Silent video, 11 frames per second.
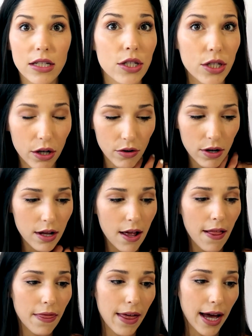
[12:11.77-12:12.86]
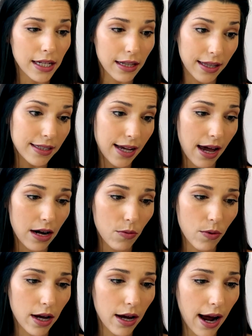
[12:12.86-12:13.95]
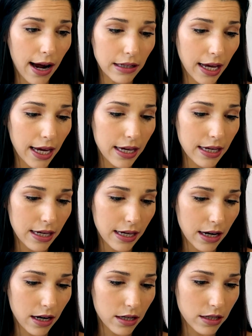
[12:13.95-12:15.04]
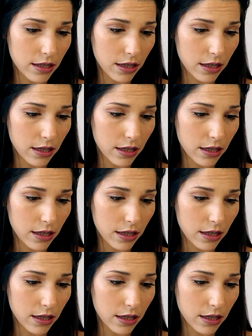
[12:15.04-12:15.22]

And so that's kind of what I like. And